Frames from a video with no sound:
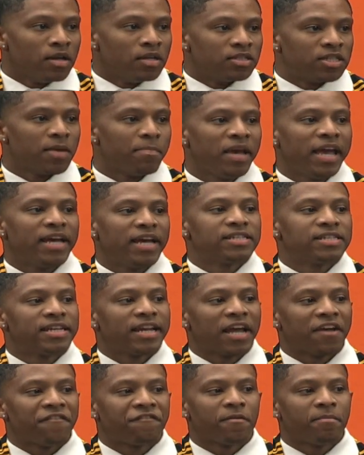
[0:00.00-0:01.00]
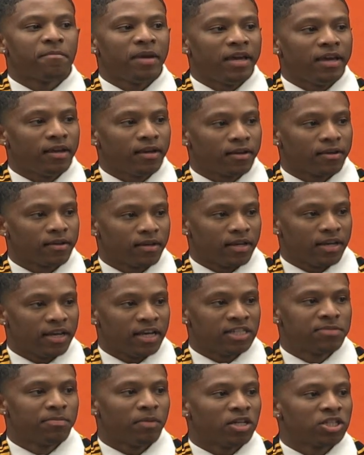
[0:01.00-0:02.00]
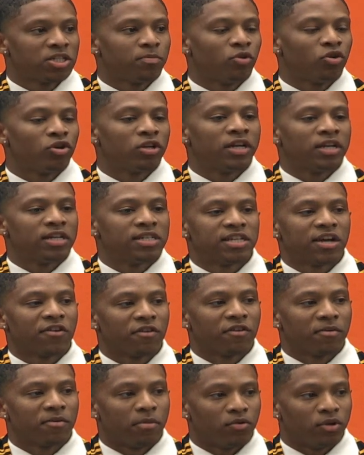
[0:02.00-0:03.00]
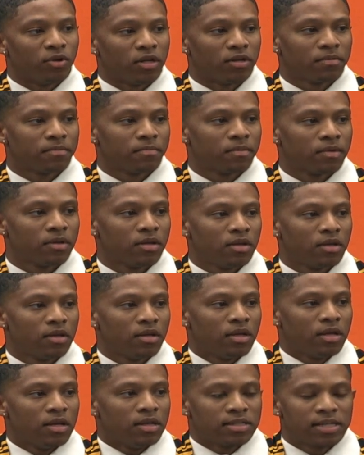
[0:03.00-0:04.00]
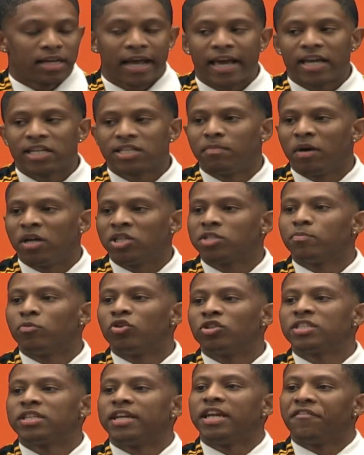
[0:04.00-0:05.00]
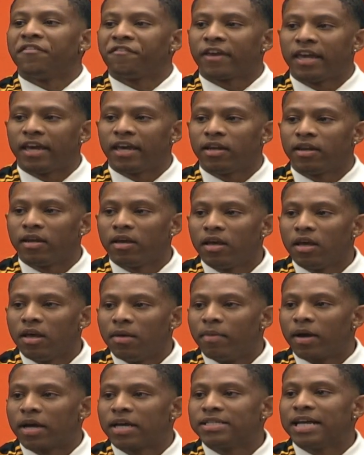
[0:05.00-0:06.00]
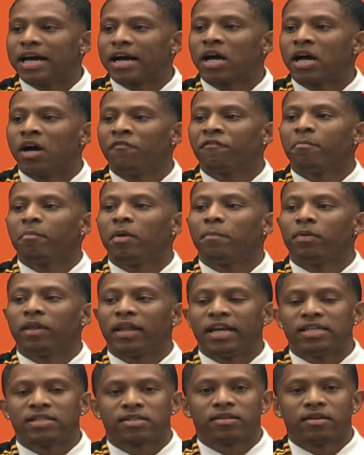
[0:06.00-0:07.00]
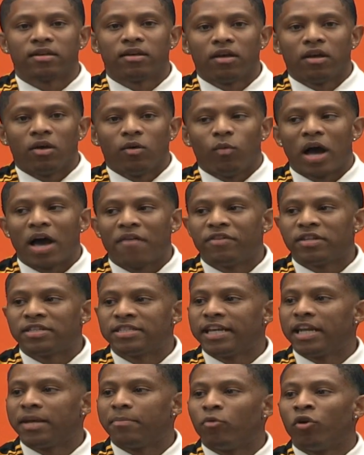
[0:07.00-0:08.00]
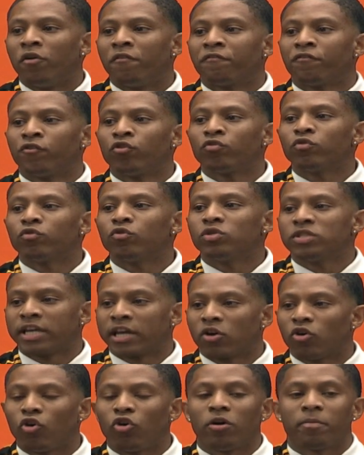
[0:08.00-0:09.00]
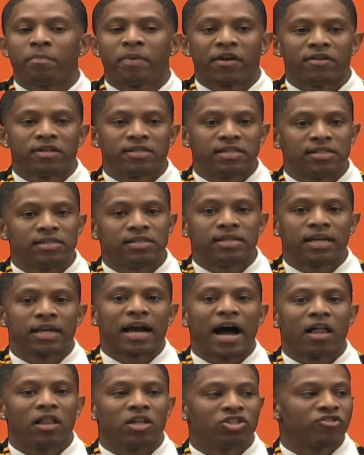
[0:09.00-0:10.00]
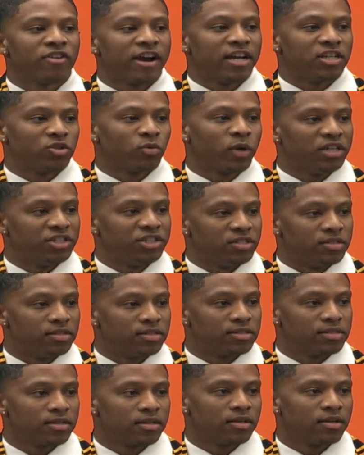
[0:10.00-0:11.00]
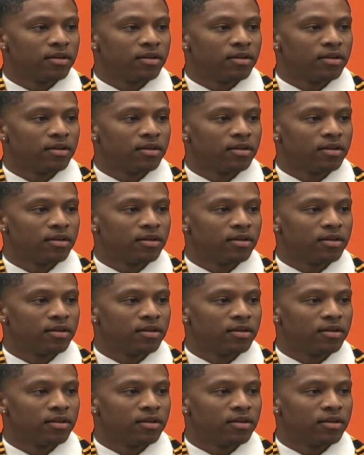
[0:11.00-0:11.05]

To be here today for me is much more than a ceremony. Today is much more significant because I come from a place where I've attended more funerals and court appearances than college graduations.